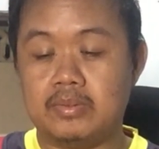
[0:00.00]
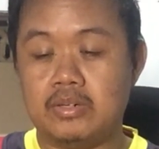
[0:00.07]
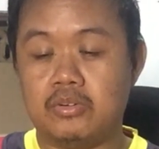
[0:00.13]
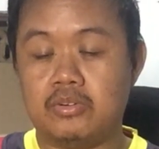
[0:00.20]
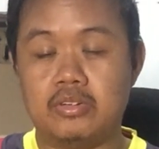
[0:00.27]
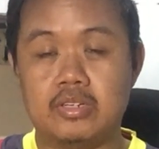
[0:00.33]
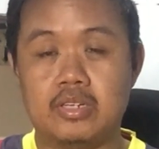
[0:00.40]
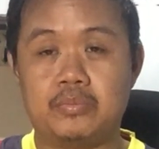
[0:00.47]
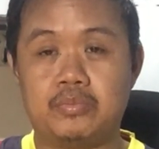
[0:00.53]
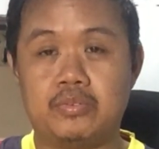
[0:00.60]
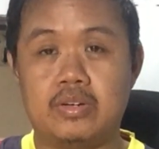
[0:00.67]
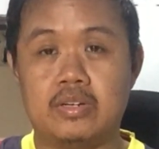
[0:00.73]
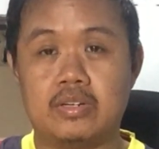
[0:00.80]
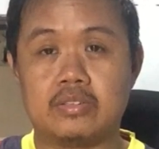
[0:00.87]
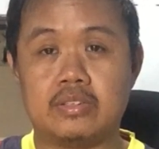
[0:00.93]
below all the
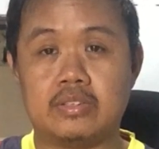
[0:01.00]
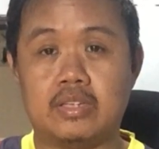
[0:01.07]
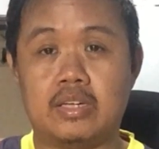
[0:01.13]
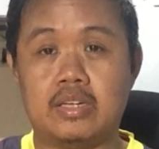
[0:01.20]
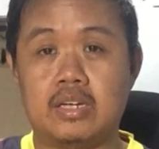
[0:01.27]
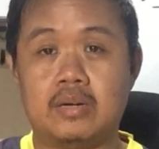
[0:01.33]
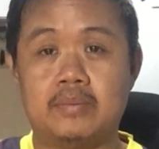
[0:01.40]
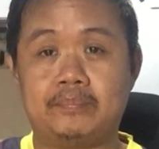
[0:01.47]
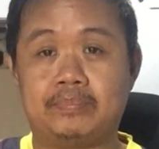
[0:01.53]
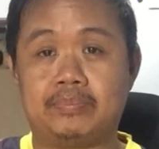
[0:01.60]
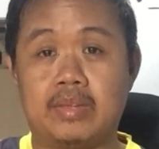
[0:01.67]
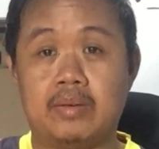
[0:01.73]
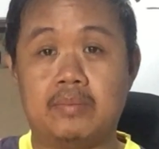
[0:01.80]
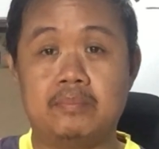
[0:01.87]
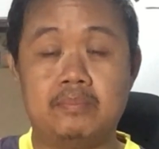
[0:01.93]
products that I
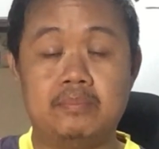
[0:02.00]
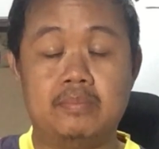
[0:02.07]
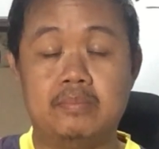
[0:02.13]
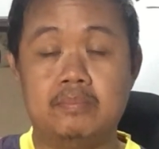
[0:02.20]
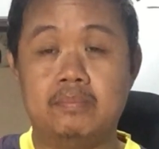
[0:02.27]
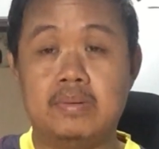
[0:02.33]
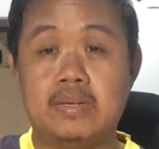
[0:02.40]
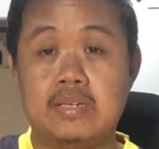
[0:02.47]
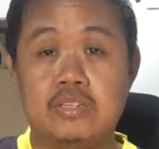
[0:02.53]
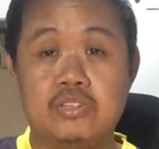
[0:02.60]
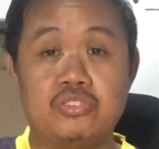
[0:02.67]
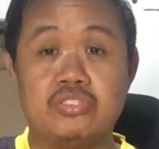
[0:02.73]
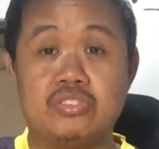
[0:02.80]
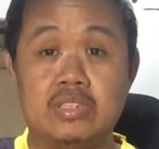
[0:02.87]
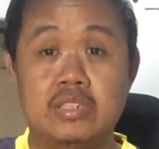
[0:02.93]
am been
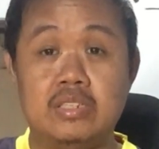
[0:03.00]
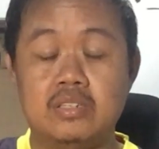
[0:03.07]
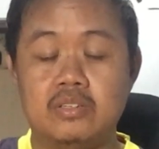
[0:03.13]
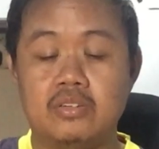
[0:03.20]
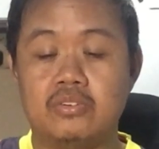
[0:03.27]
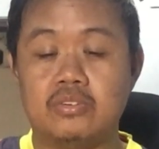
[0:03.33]
using.